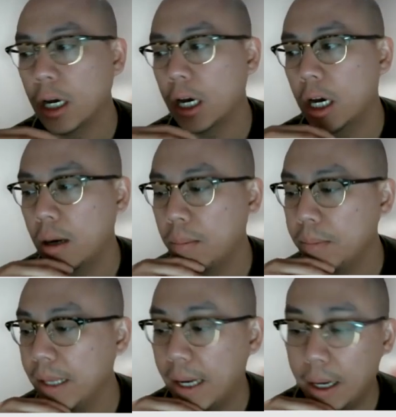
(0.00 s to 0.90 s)

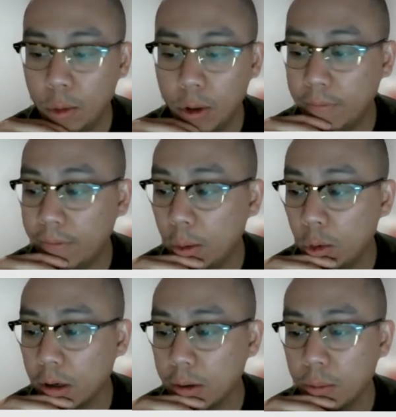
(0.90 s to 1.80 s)
if I
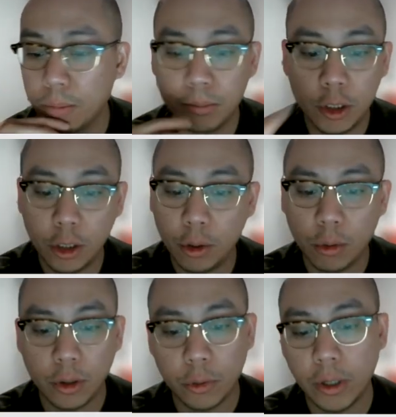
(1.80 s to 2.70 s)
work
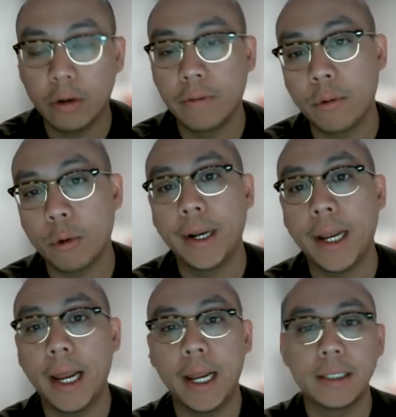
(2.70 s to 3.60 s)
2 or 3 or 4
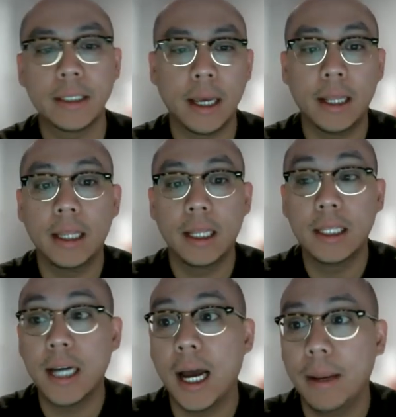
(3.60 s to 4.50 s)
days and the
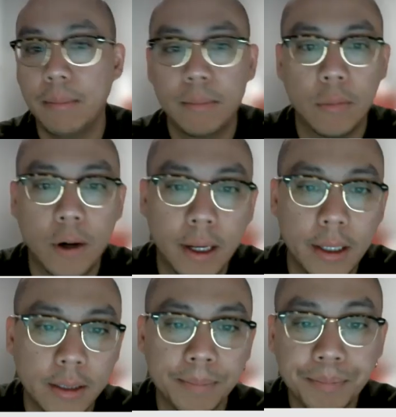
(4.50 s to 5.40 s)
time,
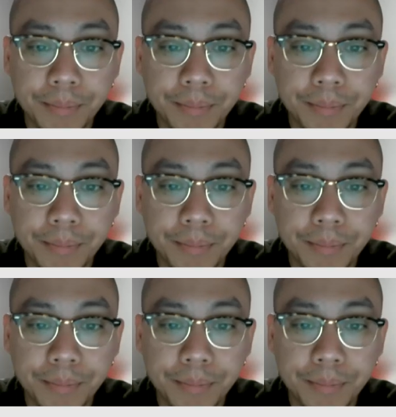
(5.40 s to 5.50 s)
right?